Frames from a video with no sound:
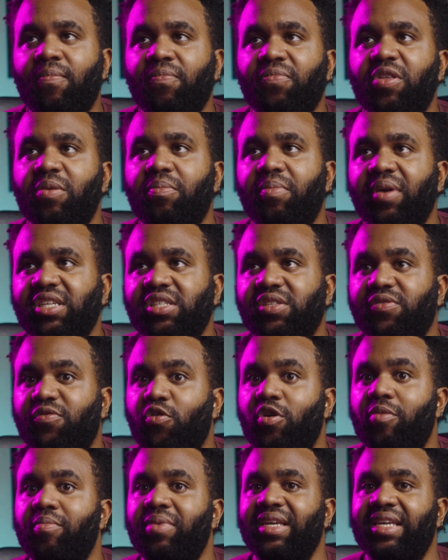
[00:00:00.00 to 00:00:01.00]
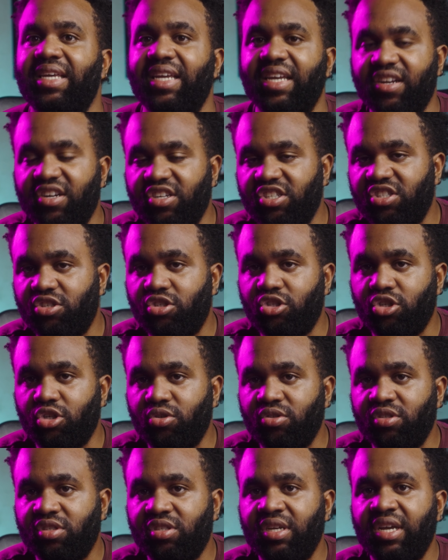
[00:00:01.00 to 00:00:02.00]
the best for beginners to
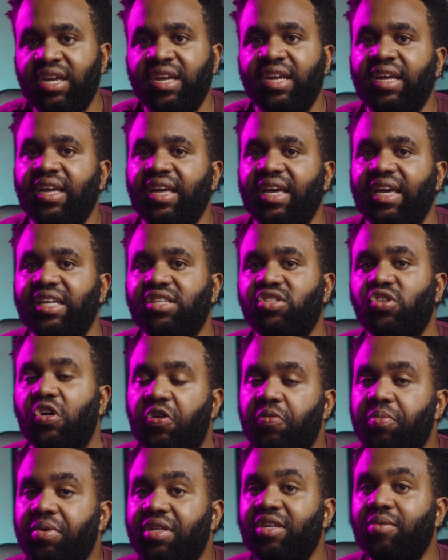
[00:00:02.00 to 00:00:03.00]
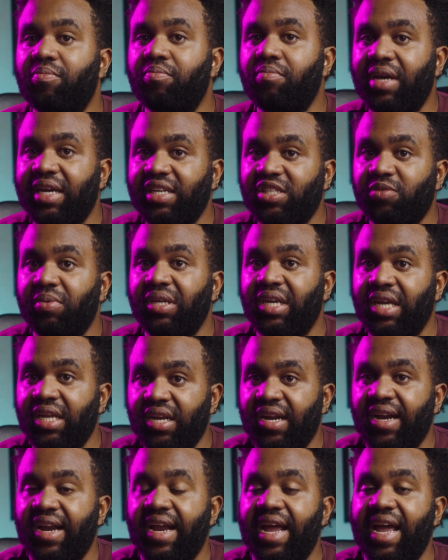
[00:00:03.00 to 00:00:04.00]
drones. It's gonna be the best
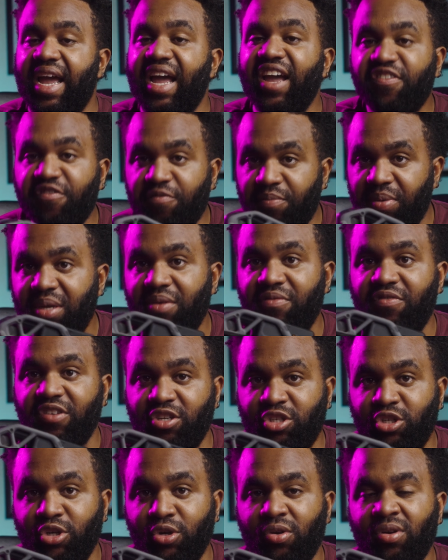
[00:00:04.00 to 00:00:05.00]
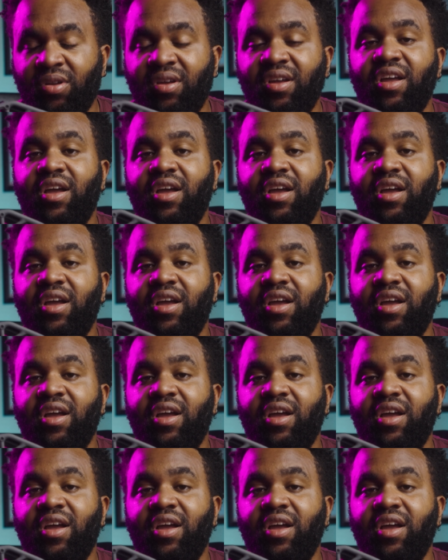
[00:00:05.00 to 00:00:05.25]
beginner FPV drone,